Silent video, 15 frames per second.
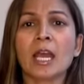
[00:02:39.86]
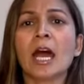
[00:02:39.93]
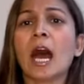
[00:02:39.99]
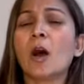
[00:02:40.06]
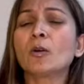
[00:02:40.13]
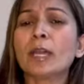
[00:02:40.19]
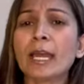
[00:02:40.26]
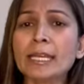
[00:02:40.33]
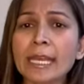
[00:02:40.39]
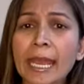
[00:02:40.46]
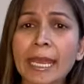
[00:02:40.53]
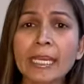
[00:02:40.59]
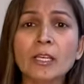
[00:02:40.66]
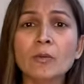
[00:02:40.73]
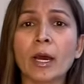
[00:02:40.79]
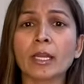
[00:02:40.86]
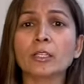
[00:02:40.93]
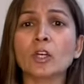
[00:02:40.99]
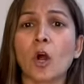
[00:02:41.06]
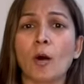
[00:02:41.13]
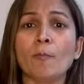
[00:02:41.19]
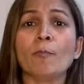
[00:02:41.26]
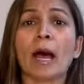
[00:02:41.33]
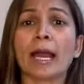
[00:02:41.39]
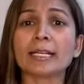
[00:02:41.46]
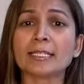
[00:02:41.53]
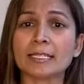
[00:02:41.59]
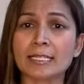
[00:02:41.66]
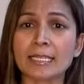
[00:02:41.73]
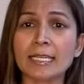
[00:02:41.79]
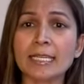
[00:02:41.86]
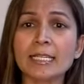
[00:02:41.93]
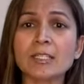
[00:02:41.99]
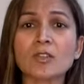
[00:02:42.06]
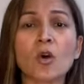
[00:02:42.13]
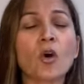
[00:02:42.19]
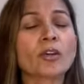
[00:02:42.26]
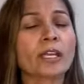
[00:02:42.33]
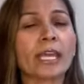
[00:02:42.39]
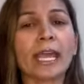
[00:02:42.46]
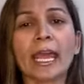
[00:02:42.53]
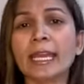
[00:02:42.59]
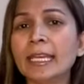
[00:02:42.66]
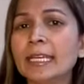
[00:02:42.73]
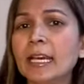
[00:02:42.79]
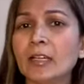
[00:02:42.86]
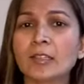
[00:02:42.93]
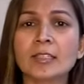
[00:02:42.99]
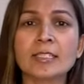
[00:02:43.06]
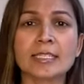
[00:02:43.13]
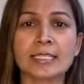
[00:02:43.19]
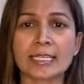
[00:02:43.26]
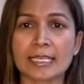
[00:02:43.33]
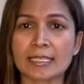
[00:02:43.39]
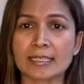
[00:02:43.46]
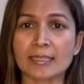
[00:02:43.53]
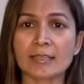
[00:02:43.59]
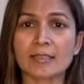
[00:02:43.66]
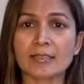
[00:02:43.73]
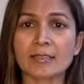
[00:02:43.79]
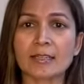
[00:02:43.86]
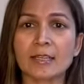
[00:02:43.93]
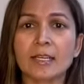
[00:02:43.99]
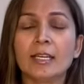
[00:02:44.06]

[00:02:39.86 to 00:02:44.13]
How can anyone combat disease or any other diseases?